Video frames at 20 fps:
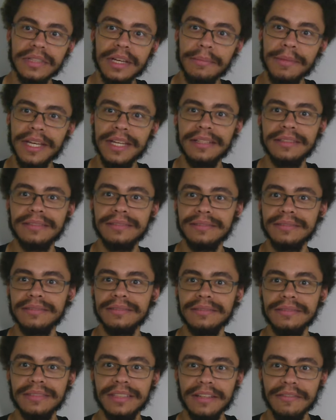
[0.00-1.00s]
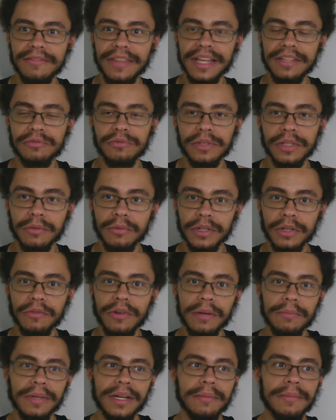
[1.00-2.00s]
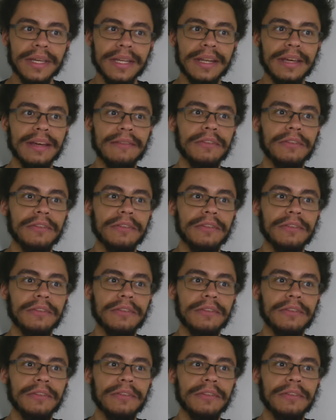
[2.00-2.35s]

I mean, if that's really what you want, but I mean,